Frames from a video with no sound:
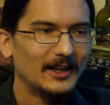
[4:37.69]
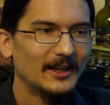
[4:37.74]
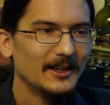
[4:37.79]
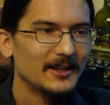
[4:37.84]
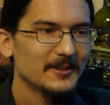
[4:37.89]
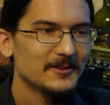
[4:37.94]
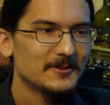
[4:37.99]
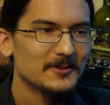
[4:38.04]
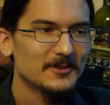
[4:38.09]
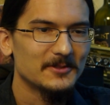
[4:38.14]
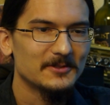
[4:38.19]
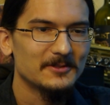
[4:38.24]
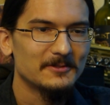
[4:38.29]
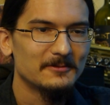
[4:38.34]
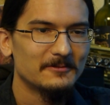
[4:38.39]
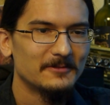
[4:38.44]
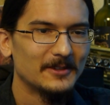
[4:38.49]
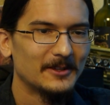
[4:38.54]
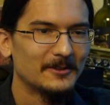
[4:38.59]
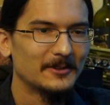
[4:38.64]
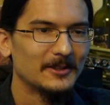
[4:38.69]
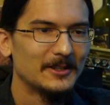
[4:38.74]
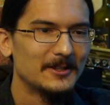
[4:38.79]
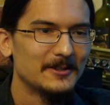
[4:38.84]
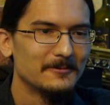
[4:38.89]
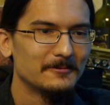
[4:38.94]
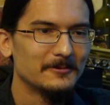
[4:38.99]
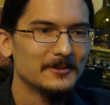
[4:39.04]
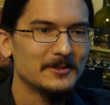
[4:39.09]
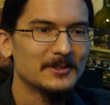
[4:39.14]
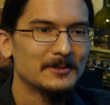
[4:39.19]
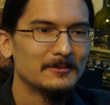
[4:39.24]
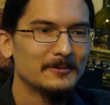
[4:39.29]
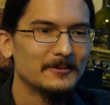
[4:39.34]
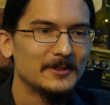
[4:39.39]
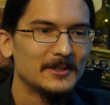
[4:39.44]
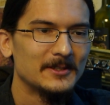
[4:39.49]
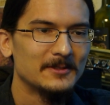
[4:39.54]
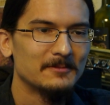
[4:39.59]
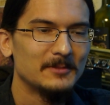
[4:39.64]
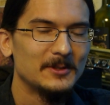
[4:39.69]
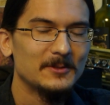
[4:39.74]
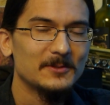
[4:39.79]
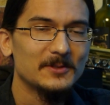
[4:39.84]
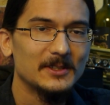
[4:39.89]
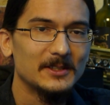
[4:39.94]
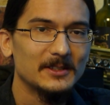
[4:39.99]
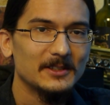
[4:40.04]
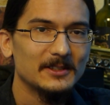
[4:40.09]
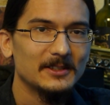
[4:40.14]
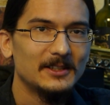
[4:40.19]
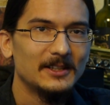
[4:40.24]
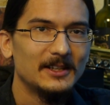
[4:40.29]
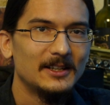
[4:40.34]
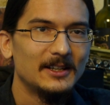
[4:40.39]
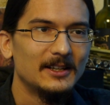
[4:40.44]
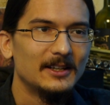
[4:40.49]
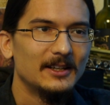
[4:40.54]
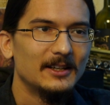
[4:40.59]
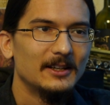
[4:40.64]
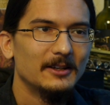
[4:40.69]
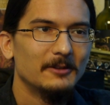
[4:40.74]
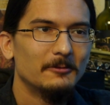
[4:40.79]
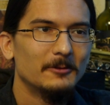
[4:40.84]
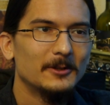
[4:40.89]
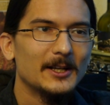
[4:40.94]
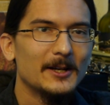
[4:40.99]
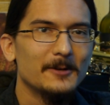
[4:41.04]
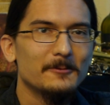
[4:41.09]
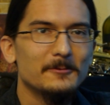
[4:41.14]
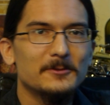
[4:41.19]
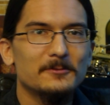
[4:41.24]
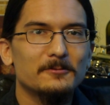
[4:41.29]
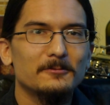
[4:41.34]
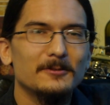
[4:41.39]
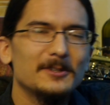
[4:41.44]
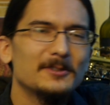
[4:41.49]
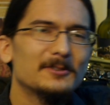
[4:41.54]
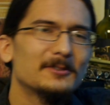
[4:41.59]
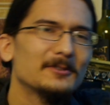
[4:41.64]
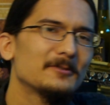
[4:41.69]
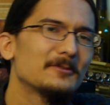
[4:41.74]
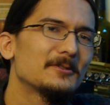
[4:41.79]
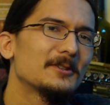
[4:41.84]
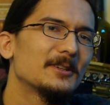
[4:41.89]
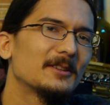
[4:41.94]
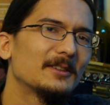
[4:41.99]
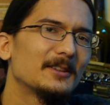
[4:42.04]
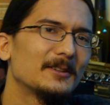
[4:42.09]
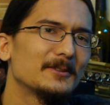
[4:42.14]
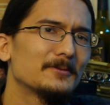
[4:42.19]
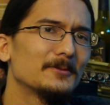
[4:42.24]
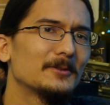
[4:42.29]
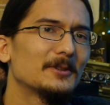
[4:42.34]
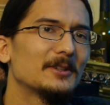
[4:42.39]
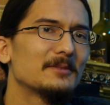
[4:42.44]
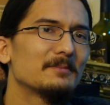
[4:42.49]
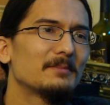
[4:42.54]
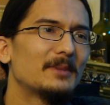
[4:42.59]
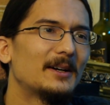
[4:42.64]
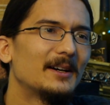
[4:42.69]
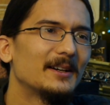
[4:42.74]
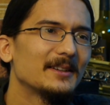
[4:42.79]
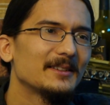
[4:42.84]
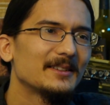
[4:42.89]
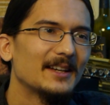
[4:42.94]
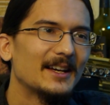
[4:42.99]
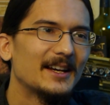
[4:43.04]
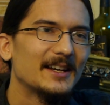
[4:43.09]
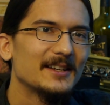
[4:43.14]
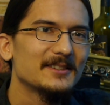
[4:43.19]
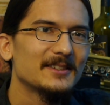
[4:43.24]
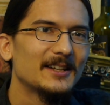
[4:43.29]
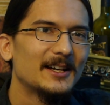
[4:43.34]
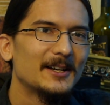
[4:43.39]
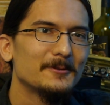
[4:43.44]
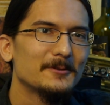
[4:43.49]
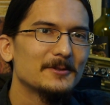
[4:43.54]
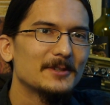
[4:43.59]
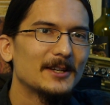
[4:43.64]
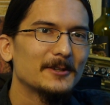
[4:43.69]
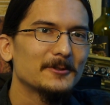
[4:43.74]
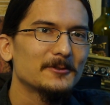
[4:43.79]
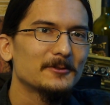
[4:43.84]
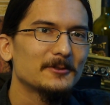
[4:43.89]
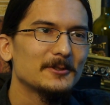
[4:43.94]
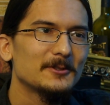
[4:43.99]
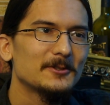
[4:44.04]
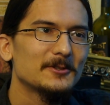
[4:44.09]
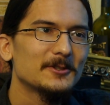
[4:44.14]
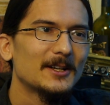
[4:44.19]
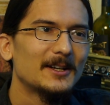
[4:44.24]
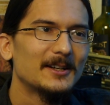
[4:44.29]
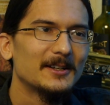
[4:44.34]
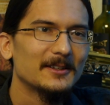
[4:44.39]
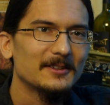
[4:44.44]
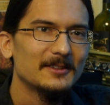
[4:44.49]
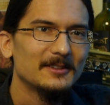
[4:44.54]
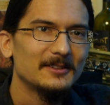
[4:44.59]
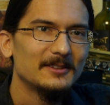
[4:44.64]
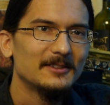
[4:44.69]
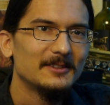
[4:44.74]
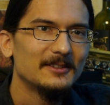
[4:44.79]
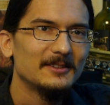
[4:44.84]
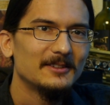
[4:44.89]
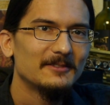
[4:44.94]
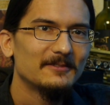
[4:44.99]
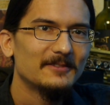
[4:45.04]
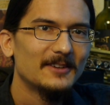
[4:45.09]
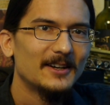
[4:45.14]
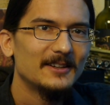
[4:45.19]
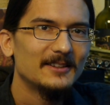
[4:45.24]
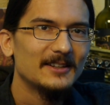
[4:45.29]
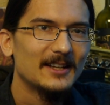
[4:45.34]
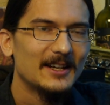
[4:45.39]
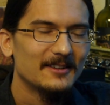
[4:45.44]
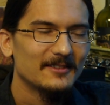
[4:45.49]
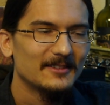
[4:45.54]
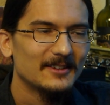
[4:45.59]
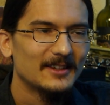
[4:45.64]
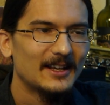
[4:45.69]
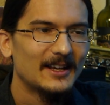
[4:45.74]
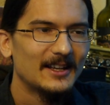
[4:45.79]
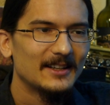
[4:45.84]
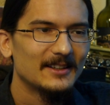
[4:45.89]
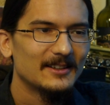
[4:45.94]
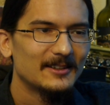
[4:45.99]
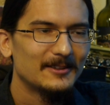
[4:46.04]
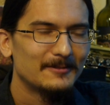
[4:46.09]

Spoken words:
I just fell in love with some of his music. When I was researching things for this podcast, I was actually shocked to find out that